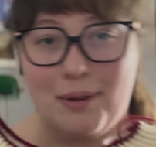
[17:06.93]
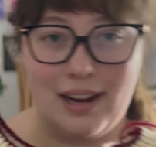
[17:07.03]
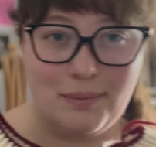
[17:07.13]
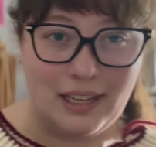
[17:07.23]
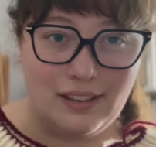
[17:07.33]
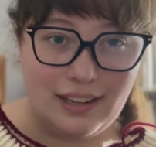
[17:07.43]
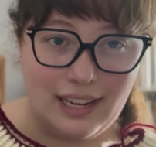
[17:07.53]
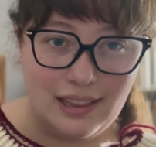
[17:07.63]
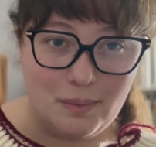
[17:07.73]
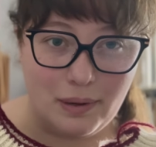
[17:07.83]
I'm, like, looking
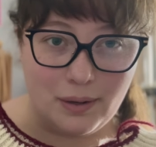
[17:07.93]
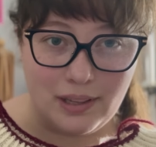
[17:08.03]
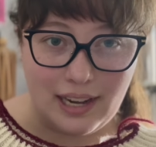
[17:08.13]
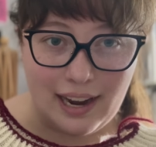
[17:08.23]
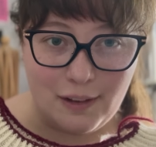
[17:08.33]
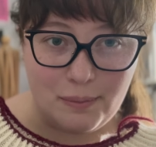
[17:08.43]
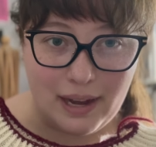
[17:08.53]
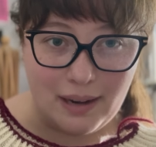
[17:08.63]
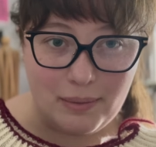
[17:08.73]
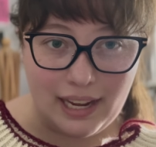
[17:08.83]
in the mirror that I have
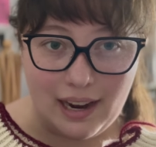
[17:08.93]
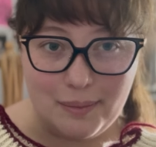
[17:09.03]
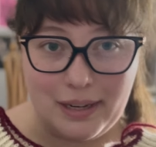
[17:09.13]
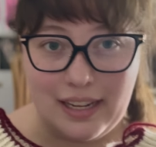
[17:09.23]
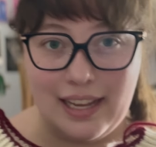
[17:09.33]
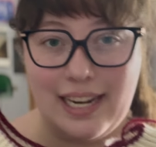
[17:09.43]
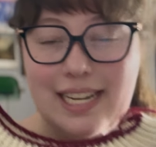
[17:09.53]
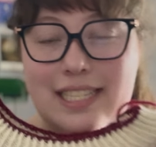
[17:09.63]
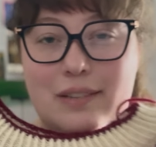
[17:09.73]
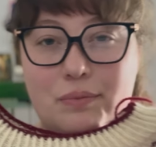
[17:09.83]
behind my camera, and
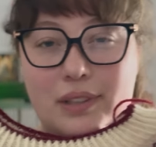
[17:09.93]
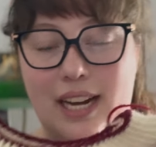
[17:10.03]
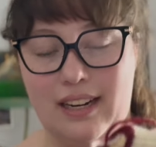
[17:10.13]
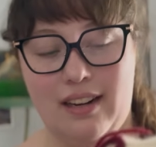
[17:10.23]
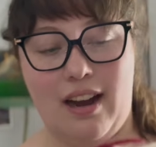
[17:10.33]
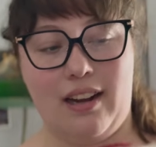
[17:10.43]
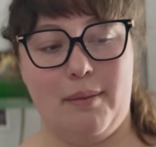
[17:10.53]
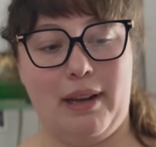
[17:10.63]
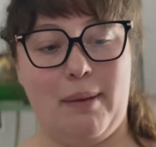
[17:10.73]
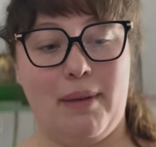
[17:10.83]
it's kind of not
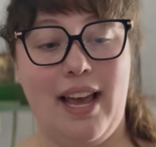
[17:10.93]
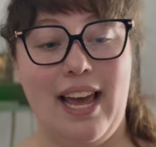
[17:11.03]
coming up.